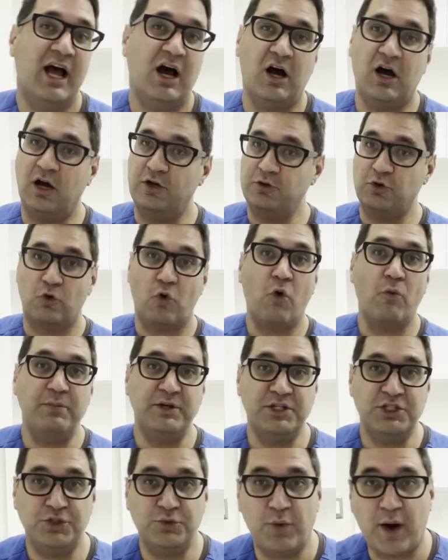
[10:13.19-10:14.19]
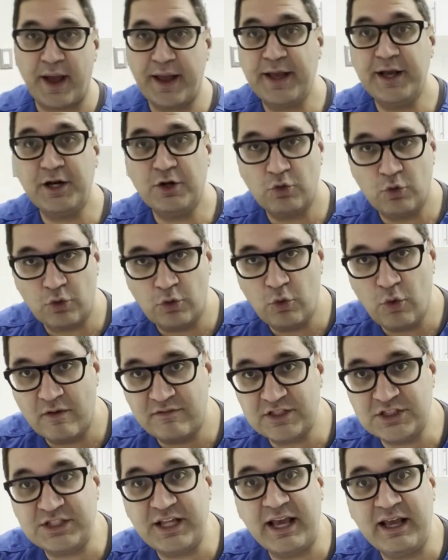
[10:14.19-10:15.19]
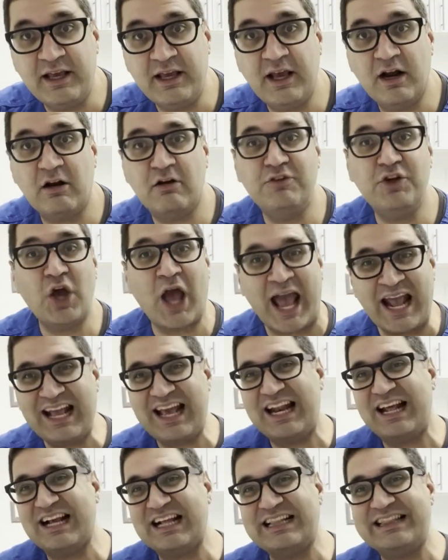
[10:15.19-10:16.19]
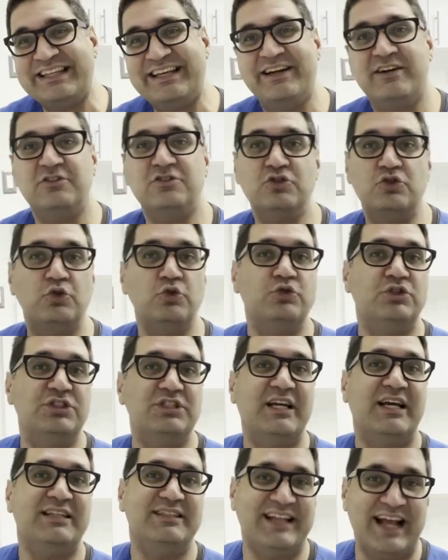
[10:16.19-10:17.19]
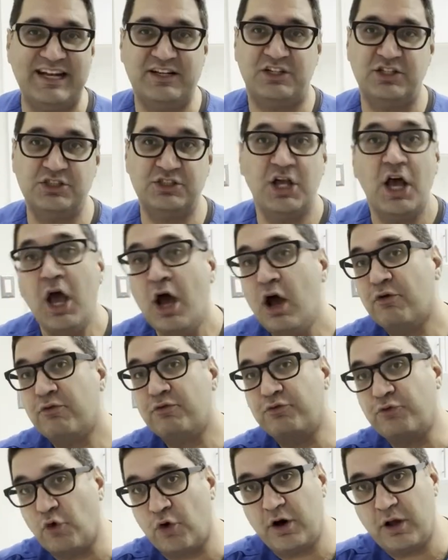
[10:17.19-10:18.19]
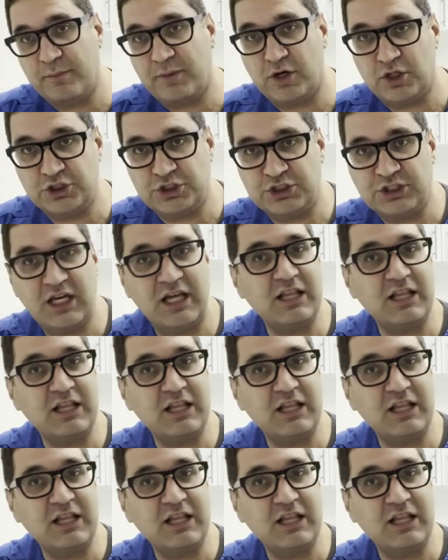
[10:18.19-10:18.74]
uh, your OBGYN or whoever's taking care of you and get a clearance to see a dentist for an emergency.